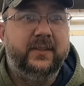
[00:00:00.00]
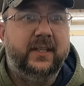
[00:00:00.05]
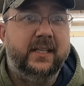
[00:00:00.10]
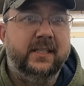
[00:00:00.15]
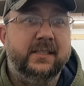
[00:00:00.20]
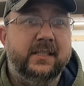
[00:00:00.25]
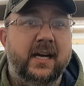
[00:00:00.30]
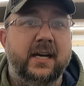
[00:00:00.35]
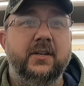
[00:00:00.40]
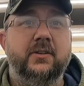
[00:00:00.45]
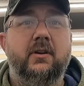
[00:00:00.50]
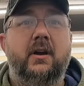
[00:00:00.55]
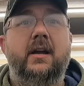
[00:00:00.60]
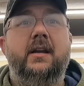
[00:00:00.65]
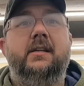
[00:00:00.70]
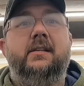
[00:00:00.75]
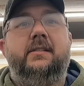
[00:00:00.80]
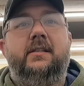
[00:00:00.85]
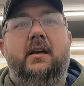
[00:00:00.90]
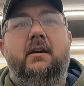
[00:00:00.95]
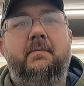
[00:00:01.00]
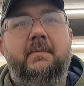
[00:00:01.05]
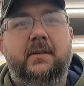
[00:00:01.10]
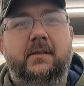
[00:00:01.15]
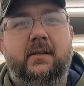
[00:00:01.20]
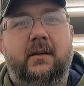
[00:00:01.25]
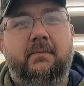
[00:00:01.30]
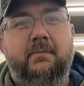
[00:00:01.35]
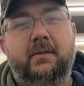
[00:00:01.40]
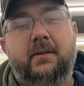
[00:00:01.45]
He's not trying to sell me
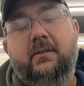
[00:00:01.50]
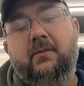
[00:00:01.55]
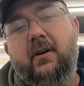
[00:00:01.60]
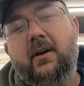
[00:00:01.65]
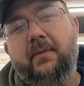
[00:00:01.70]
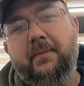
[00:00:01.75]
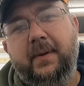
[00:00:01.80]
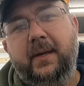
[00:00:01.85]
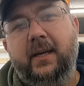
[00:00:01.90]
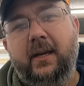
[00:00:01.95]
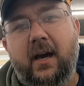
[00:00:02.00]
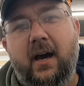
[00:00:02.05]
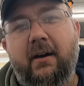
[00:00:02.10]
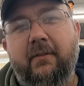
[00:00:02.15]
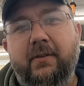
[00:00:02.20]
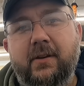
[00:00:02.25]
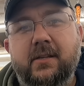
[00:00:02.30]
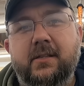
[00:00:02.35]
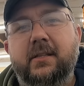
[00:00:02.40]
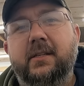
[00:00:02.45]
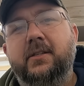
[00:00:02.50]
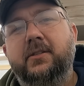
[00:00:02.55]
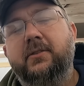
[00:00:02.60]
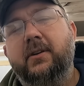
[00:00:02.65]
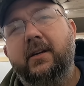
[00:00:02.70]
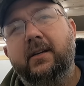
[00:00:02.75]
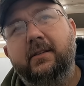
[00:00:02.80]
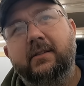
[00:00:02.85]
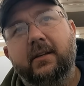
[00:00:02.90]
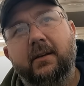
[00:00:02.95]
something. Well, I mean, obviously he's
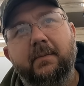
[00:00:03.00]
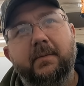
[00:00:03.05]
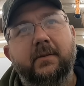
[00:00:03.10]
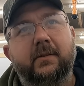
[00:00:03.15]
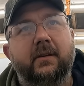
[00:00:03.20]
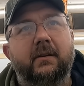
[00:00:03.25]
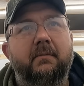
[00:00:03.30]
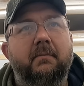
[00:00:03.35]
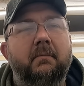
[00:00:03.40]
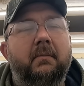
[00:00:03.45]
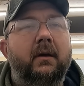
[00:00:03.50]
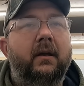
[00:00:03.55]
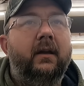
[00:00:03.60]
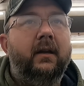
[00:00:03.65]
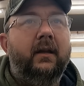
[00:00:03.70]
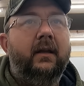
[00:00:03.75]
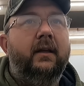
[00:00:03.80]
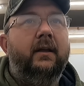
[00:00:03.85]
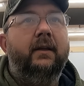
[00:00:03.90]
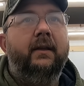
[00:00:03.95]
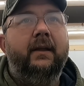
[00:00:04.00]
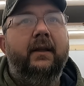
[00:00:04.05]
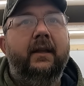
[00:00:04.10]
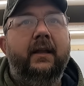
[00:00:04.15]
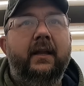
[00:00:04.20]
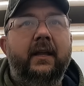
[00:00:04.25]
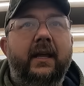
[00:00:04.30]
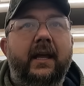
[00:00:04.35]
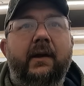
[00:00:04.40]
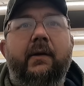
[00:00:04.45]
trying to sell me something, but
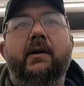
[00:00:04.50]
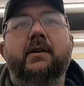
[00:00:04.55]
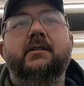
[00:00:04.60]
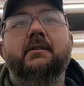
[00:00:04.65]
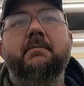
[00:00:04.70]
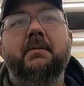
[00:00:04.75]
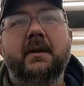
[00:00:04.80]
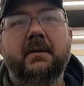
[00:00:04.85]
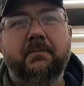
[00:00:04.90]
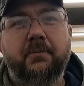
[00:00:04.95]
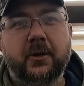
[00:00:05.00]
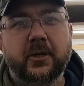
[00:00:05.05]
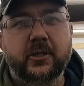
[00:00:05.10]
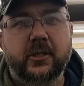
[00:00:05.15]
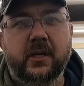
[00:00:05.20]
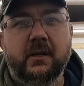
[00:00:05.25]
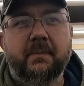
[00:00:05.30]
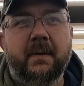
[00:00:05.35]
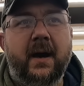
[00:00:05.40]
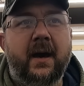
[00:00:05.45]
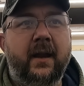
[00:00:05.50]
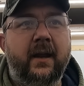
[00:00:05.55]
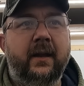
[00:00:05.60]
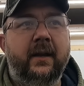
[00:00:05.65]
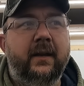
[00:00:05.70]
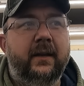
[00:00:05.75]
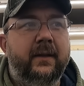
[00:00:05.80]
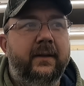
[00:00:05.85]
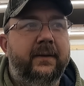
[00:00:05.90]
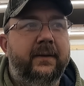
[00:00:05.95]
he wasn't being pushy about it.